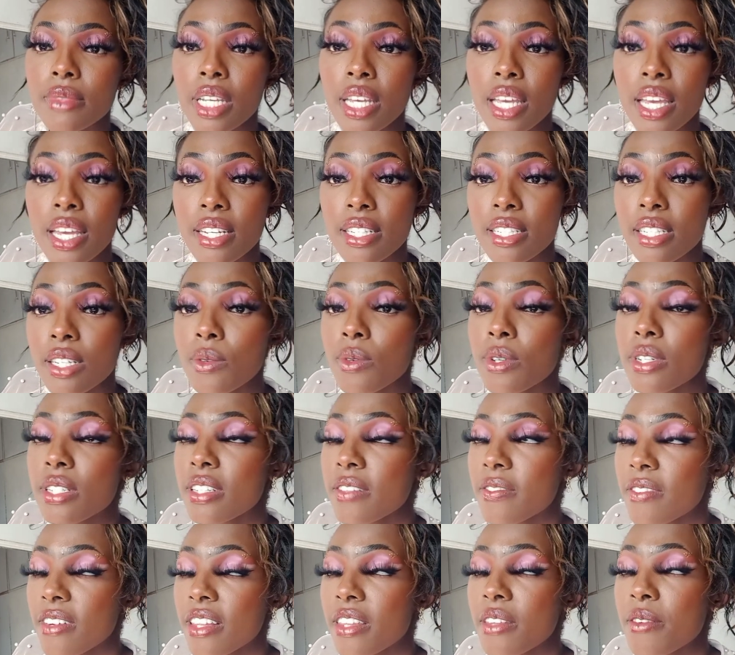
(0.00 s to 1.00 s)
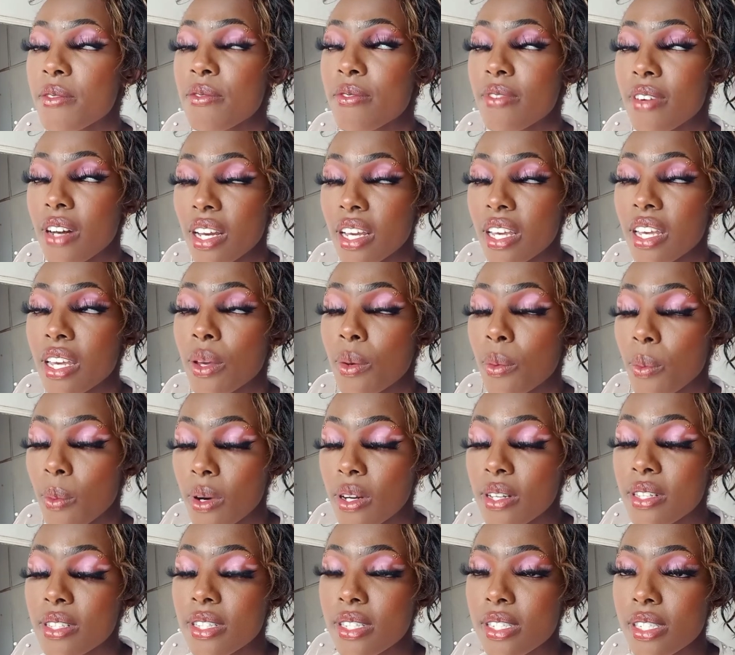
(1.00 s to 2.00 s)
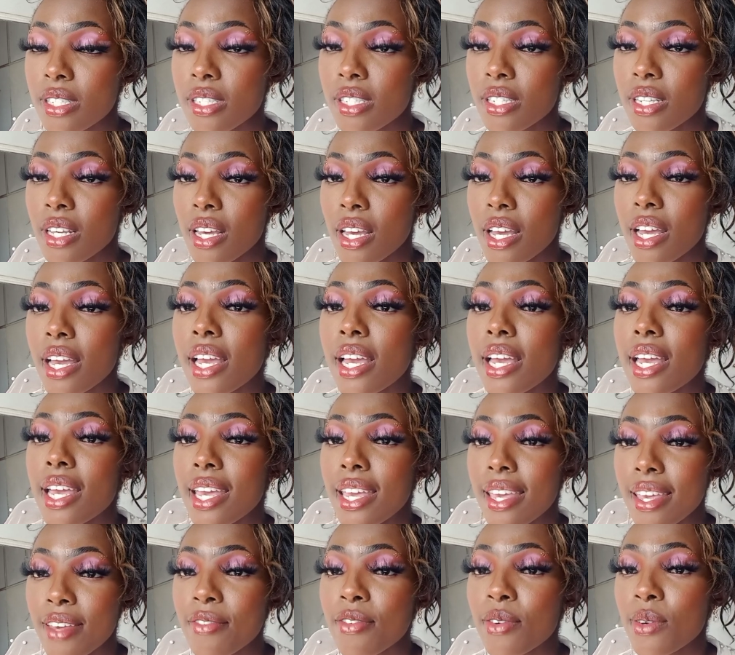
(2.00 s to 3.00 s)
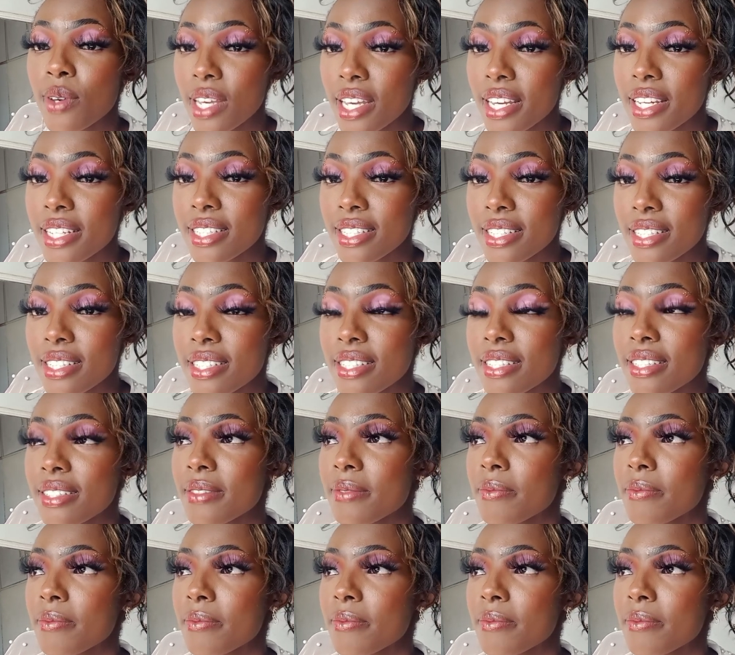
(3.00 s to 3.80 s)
getting whatever the fuck he wants, if you get it.